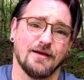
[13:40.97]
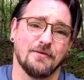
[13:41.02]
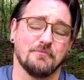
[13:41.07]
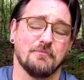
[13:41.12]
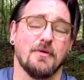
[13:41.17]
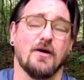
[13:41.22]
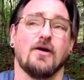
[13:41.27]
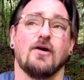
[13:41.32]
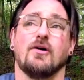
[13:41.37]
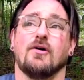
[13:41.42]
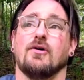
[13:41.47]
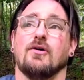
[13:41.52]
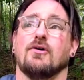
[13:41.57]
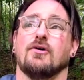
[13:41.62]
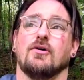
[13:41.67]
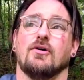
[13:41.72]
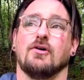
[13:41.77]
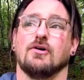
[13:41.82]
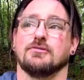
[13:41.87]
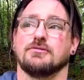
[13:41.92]

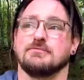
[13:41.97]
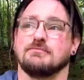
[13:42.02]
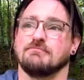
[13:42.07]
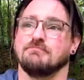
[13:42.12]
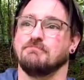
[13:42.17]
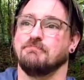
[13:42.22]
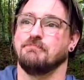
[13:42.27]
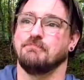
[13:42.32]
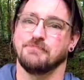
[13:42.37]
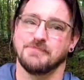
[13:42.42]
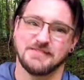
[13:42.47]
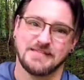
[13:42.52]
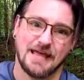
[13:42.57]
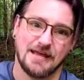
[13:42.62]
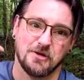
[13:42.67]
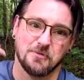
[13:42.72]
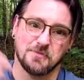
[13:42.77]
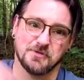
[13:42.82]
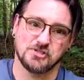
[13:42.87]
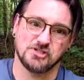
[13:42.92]
or setting
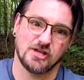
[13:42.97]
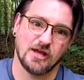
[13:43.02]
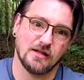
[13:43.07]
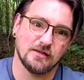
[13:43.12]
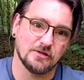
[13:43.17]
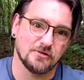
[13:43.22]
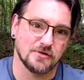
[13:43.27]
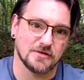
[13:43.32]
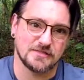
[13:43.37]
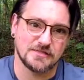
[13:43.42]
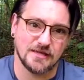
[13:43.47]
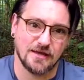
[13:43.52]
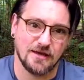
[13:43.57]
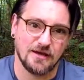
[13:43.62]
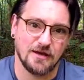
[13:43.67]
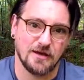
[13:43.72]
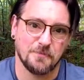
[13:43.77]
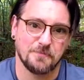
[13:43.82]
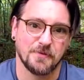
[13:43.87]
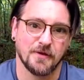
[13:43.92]
up a shelter, a
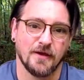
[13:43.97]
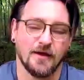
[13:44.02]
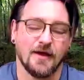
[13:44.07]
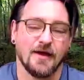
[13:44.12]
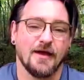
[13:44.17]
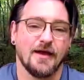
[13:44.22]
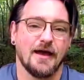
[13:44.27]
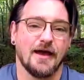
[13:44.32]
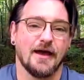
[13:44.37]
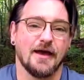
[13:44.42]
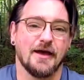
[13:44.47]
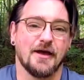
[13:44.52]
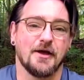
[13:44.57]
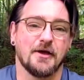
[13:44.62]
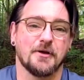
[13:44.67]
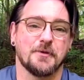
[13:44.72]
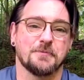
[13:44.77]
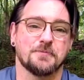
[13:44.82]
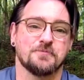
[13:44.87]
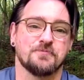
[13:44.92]
tarp,
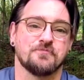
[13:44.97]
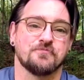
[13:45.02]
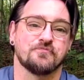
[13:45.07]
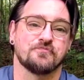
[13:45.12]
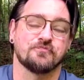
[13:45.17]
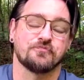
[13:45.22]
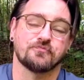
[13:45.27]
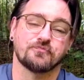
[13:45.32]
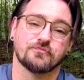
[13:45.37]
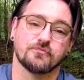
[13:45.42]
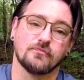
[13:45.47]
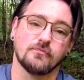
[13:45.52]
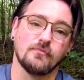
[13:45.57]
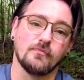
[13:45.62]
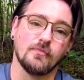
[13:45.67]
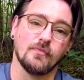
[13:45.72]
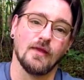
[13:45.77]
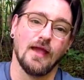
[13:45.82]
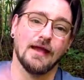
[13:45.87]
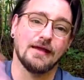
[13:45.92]

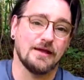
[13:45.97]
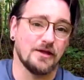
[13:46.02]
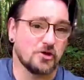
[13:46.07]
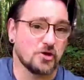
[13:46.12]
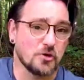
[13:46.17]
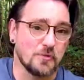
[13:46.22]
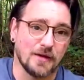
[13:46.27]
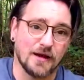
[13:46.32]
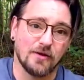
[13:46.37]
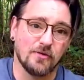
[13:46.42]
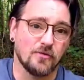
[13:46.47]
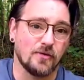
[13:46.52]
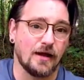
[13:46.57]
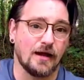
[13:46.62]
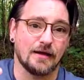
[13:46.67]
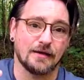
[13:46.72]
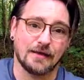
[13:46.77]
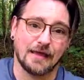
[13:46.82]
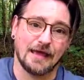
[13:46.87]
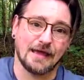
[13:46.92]
I can come out
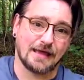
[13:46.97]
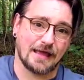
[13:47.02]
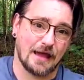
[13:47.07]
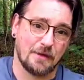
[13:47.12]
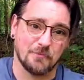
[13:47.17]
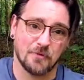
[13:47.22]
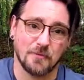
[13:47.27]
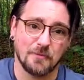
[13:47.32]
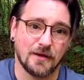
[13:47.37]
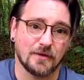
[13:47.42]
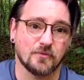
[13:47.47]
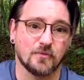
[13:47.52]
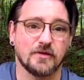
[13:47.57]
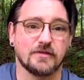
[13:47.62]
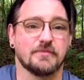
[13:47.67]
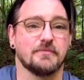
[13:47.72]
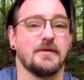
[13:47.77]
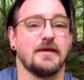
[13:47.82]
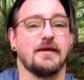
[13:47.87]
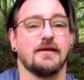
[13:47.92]
and get a cameraman
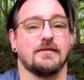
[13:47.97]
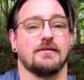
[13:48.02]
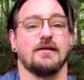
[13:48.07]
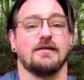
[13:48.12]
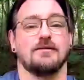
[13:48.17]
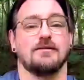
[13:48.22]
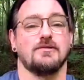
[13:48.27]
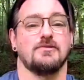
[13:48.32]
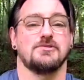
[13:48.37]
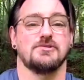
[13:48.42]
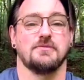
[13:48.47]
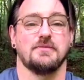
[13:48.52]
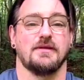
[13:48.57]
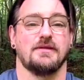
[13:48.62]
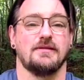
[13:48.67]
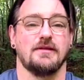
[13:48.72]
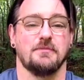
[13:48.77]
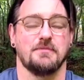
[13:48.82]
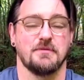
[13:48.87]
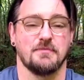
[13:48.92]
with me and do something a
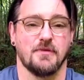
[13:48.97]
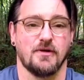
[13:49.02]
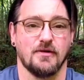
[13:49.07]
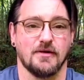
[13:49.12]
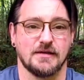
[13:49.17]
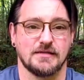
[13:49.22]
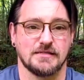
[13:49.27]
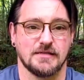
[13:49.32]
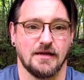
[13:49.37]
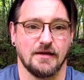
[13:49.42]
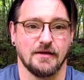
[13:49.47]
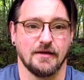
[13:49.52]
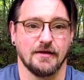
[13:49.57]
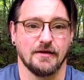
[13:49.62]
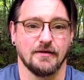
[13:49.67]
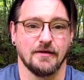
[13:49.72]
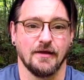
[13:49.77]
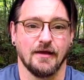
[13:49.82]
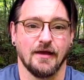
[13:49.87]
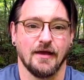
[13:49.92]
little bit more exciting.
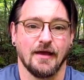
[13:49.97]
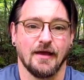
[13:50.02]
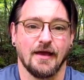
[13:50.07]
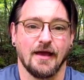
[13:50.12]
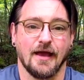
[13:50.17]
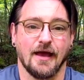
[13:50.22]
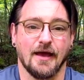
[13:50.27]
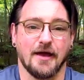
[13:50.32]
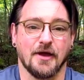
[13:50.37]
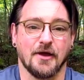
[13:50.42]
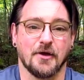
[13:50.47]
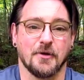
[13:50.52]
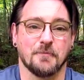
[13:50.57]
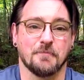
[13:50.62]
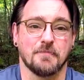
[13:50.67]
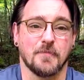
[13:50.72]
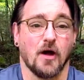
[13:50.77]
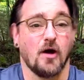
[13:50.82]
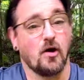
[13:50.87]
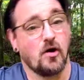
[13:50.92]

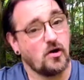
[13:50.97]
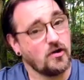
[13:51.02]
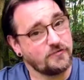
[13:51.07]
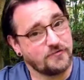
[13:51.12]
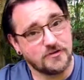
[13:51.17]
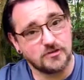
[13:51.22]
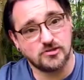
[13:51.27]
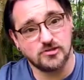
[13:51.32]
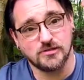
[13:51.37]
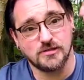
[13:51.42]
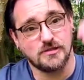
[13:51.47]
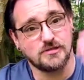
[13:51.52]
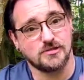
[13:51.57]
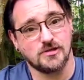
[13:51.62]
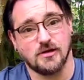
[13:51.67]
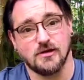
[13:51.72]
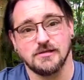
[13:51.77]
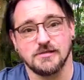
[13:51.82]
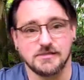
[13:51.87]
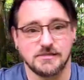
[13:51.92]
Or if you just
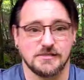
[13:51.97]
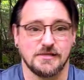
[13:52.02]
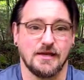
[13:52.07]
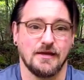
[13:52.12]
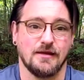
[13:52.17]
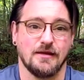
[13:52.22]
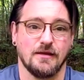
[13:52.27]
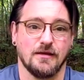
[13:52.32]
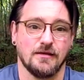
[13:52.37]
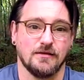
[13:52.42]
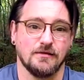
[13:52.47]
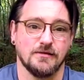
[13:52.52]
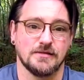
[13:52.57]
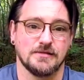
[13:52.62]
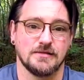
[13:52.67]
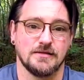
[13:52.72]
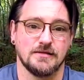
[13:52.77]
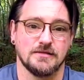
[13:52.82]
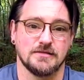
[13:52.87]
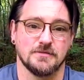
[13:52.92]
enjoy sitting here
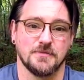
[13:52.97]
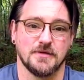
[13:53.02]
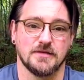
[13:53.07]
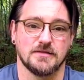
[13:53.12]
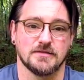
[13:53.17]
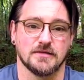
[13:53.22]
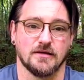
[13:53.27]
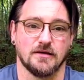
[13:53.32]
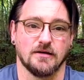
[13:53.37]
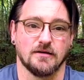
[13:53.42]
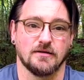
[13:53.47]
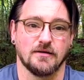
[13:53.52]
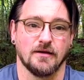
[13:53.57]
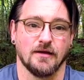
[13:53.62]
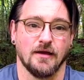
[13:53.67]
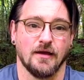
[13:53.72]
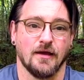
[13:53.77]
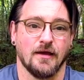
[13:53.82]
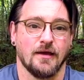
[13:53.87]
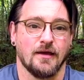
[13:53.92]
listening to me talk,
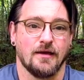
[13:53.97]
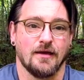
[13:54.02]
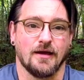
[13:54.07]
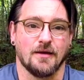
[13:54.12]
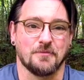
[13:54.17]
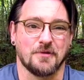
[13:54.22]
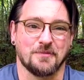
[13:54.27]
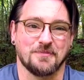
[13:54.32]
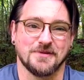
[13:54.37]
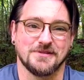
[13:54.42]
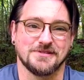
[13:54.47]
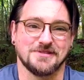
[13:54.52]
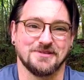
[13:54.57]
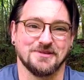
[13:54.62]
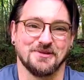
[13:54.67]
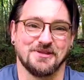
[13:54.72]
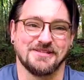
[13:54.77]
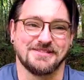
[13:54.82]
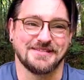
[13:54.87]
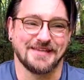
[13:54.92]
I'm happy to do
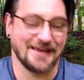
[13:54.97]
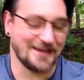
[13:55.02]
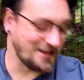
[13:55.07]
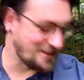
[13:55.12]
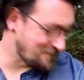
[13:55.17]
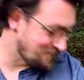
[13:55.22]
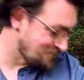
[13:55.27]
the same.